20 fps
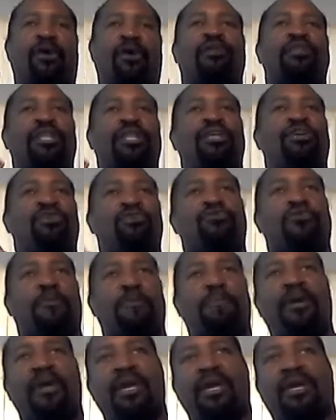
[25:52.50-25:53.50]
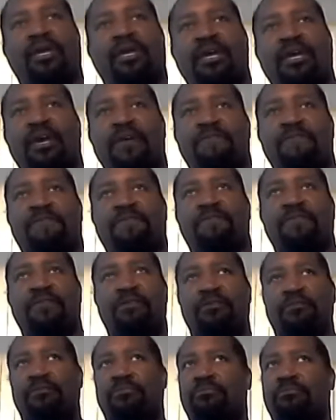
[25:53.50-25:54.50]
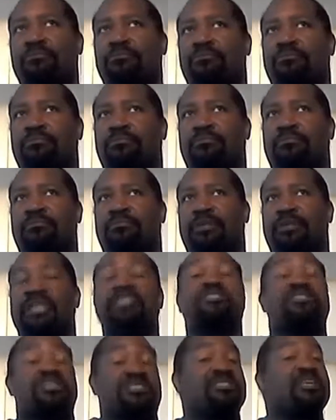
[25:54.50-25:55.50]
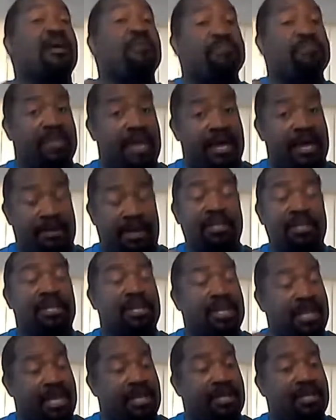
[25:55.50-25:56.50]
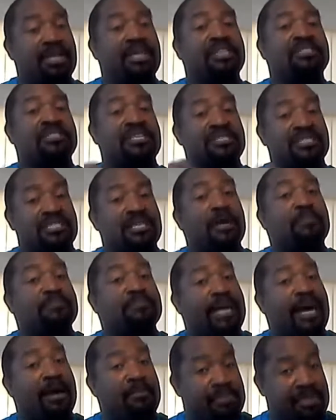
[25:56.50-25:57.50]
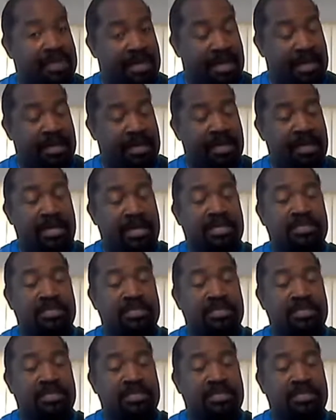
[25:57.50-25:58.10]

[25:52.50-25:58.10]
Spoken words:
I only use a pick if it's a sometime, and again, it's a sometime thing.